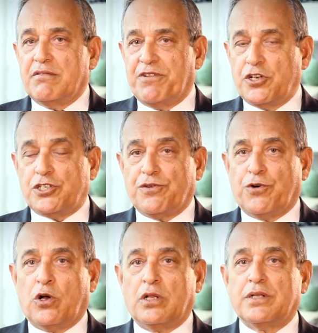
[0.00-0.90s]
First of
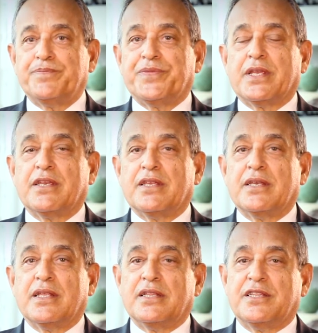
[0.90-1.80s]
all,
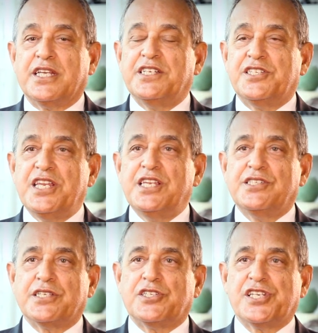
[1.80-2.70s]
the disease
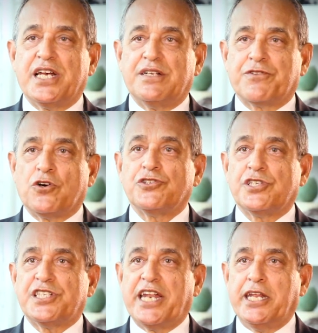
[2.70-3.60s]
itself
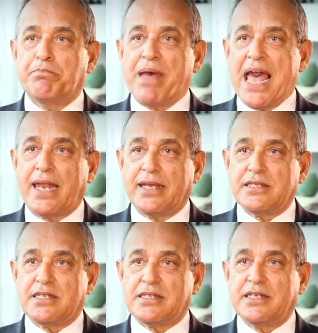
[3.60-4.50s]
causes an
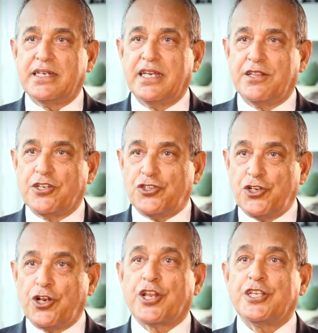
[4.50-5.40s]
imbalance in the
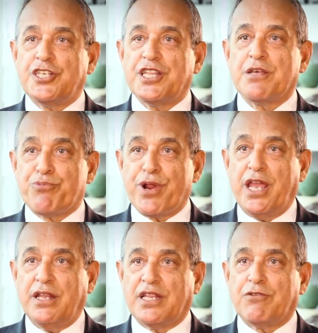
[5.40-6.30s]
circuits in the
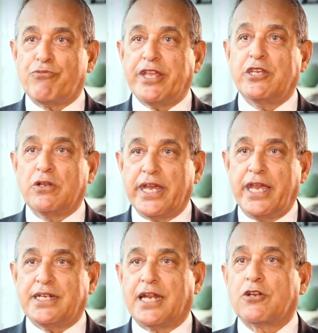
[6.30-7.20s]
brain that
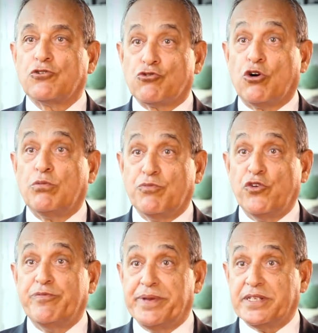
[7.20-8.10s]
regulate and control
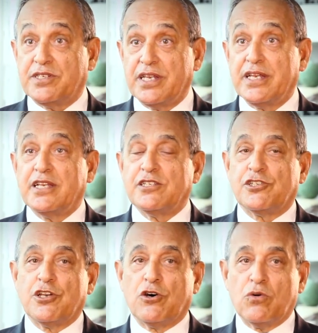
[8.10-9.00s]
movement.
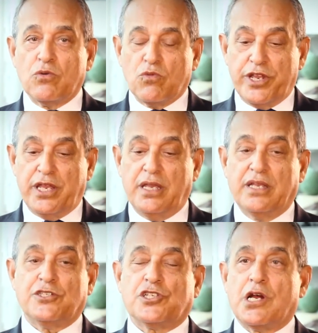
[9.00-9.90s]
So we
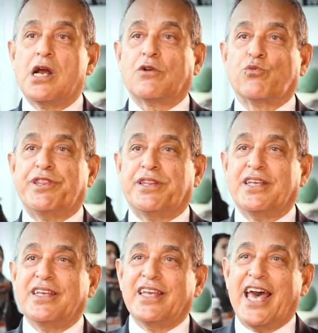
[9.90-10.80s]
start with
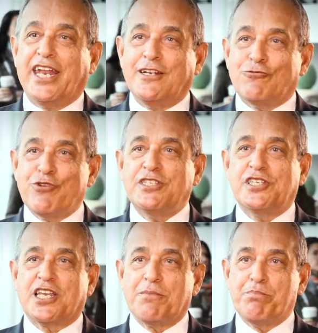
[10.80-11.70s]
an
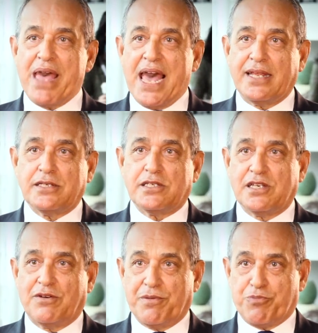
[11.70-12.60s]
intrinsic imbalance
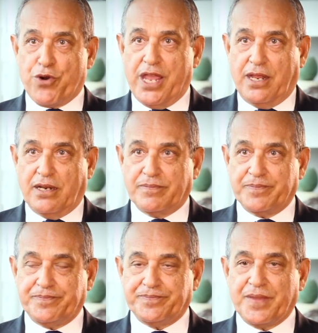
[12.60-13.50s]
of the brain
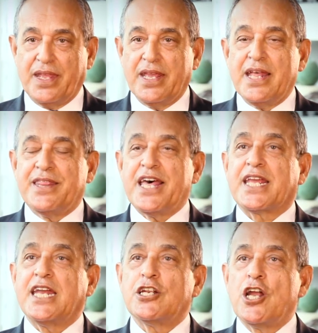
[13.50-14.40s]
that
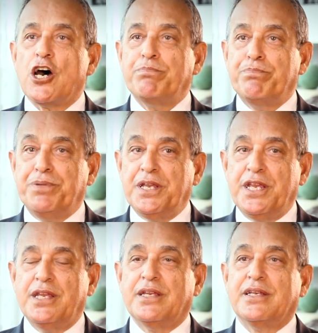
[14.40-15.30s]
cannot
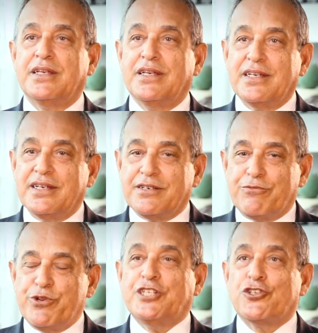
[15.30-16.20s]
be
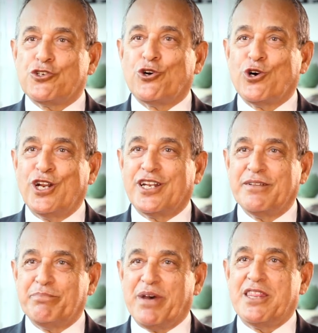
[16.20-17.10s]
restored
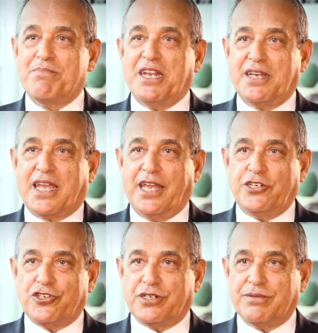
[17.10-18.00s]
by the
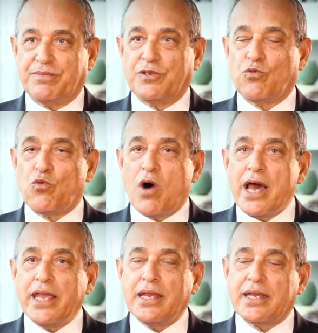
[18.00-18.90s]
medication.
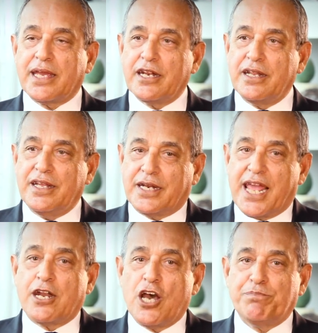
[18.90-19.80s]
Why can it
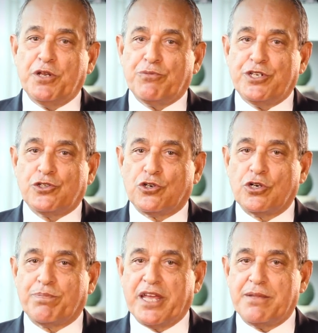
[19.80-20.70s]
cannot be
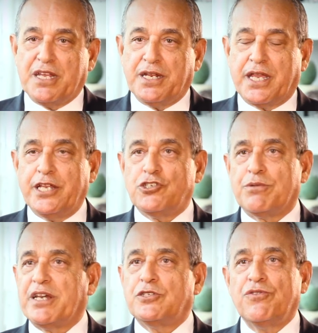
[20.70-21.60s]
restored by the medication?
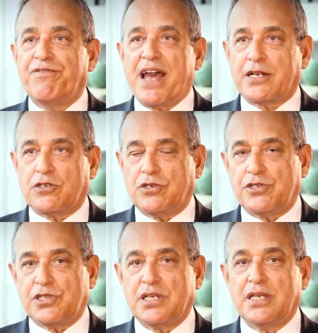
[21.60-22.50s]
By two
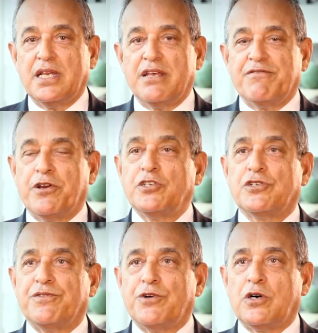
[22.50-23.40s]
factors. First
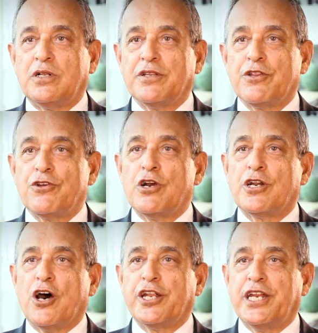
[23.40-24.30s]
of all, there are
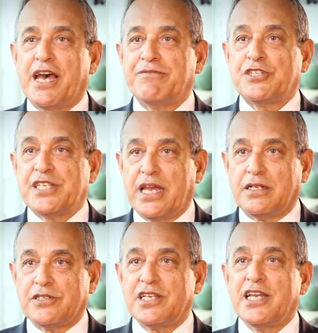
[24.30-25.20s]
not enough
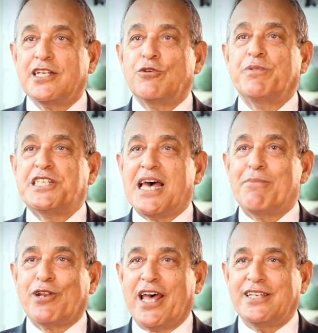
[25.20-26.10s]
cells to
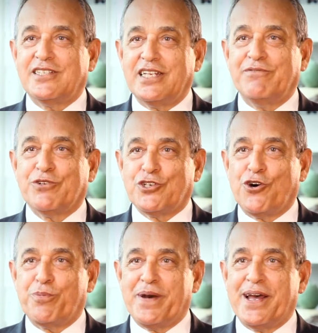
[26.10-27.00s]
metabolize
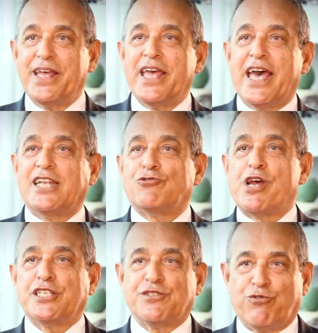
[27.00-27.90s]
levodopa and
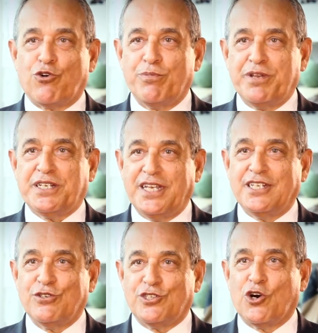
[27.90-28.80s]
transform it
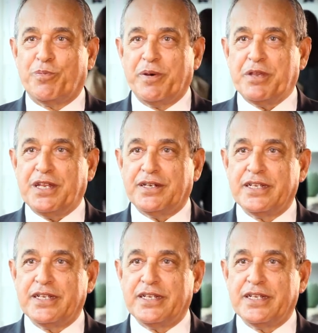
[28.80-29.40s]
into dopamine.